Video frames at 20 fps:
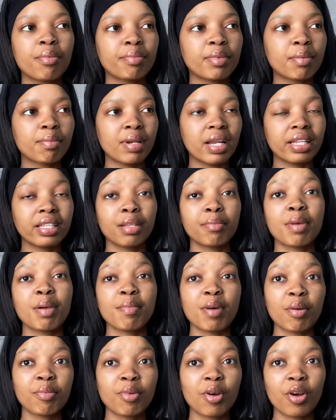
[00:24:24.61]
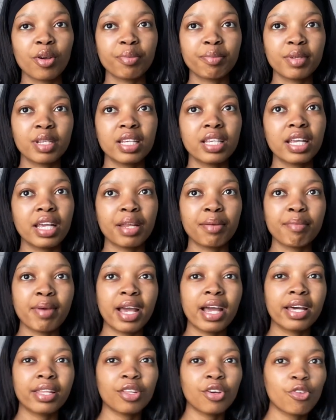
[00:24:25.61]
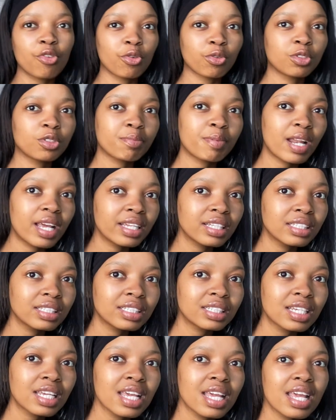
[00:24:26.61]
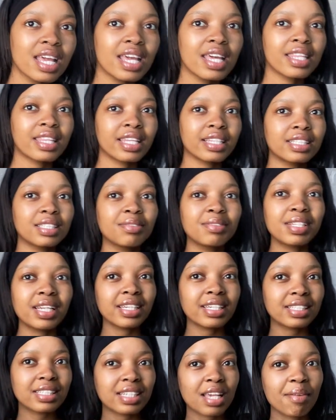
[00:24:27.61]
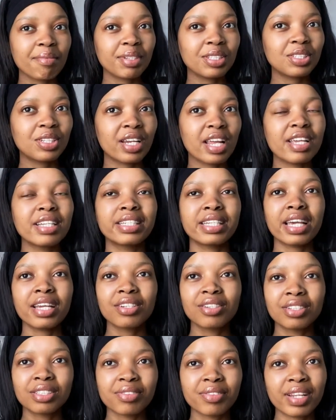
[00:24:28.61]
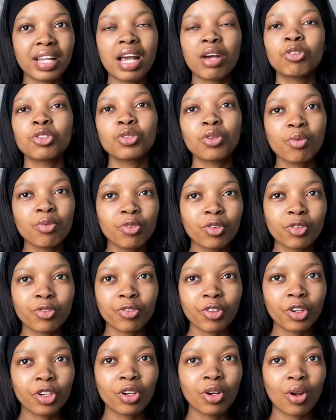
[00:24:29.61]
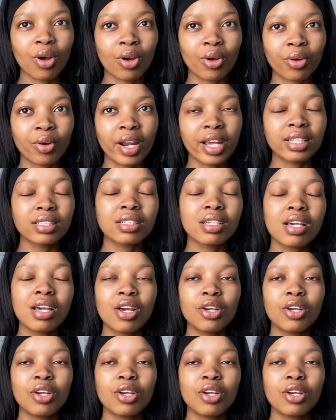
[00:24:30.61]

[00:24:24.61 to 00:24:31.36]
The plant that my mom got me and my other rose plant. That seems like it's coming to light. It died because I was home for very long, right?